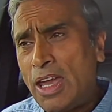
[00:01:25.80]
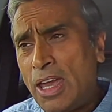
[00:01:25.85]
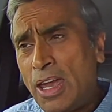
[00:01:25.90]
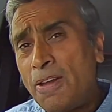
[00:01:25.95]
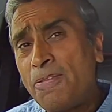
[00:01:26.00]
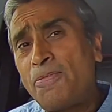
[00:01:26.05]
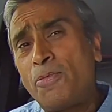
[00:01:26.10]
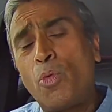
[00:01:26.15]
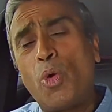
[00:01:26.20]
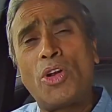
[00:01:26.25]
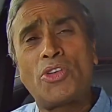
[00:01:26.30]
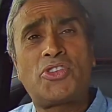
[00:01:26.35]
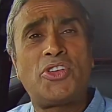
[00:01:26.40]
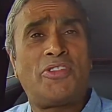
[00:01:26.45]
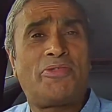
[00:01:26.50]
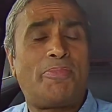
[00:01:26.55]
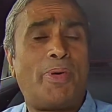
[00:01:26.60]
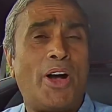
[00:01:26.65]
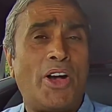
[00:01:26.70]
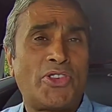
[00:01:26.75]
if once
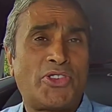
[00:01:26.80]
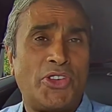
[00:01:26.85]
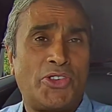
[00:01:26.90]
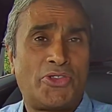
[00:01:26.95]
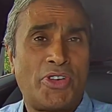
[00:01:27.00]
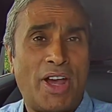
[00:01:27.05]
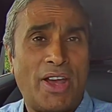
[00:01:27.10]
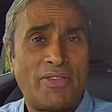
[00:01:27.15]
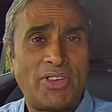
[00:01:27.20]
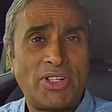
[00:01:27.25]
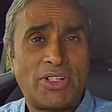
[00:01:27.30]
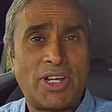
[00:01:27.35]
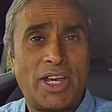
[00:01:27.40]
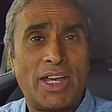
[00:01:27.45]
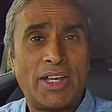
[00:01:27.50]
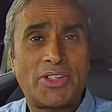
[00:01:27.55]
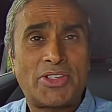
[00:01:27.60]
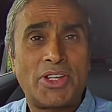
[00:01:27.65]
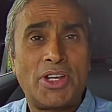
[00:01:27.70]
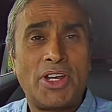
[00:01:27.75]
you've passed your driving
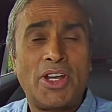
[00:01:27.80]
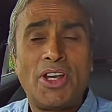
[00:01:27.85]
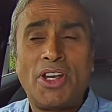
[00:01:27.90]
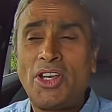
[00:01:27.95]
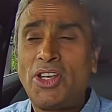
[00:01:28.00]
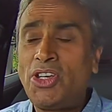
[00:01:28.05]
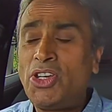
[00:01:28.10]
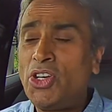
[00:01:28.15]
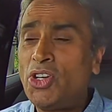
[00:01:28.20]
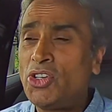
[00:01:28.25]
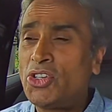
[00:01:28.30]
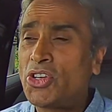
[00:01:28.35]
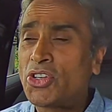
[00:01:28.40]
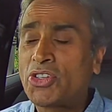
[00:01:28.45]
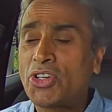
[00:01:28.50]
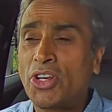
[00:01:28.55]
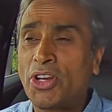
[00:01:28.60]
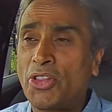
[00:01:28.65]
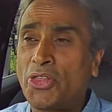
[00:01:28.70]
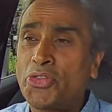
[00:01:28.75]
test, you're
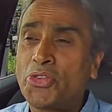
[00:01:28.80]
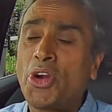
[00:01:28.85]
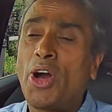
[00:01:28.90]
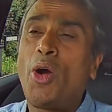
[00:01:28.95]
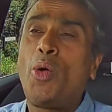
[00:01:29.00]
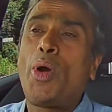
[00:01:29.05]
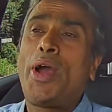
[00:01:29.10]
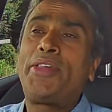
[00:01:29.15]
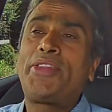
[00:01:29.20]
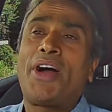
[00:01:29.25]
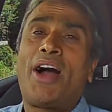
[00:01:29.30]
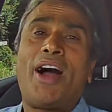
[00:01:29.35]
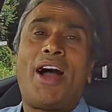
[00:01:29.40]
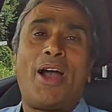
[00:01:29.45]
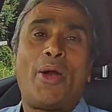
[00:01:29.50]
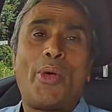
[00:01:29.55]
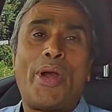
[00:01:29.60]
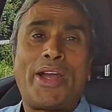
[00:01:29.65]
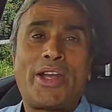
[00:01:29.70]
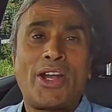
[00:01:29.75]
just going to throw away the
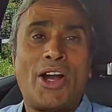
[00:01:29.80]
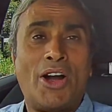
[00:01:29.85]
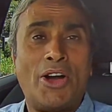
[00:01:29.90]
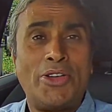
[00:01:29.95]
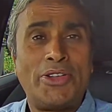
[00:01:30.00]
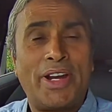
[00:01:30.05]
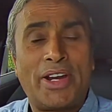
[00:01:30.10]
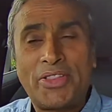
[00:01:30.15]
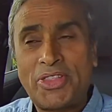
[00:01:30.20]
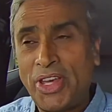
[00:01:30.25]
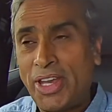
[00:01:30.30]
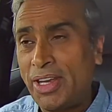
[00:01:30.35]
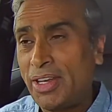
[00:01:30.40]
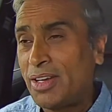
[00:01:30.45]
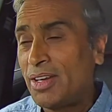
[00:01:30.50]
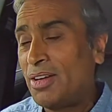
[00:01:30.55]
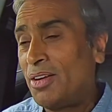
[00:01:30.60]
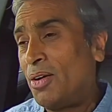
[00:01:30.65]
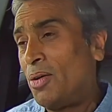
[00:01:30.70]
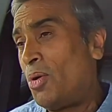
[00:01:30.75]
highway code and
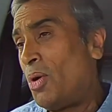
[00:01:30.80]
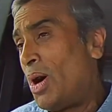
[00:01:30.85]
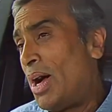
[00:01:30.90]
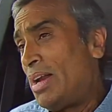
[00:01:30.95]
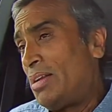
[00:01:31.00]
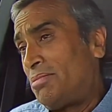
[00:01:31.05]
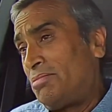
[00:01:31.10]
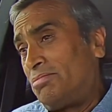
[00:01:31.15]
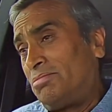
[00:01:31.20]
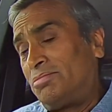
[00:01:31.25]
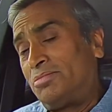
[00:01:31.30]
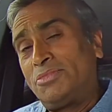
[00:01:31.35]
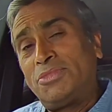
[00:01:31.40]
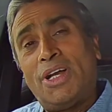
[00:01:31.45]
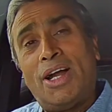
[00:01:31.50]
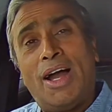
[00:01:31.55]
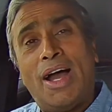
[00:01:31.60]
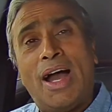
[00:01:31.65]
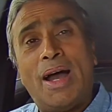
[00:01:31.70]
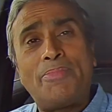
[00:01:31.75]
think, oh,
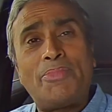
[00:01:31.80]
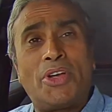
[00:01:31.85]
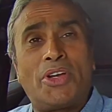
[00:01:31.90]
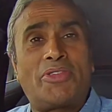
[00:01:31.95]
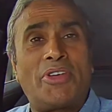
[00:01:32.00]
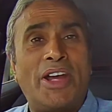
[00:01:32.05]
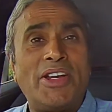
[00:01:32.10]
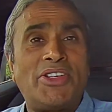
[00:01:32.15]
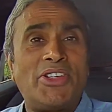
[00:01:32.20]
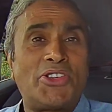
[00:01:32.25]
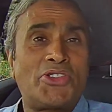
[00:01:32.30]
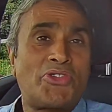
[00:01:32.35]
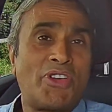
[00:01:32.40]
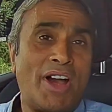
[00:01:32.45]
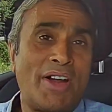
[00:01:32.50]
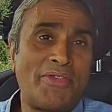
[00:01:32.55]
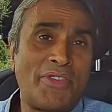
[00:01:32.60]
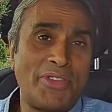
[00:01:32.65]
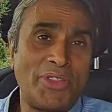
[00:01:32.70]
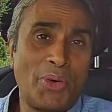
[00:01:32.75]
I'm the greatest
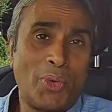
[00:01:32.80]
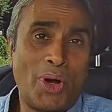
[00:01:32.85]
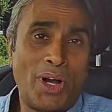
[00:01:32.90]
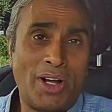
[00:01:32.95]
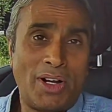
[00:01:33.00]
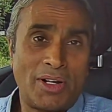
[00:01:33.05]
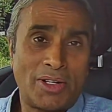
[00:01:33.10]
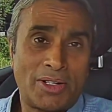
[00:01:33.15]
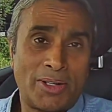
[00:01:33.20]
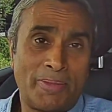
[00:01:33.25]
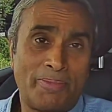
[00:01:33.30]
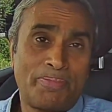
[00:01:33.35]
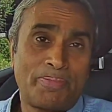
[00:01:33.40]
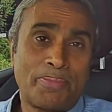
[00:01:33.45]
driver in the world,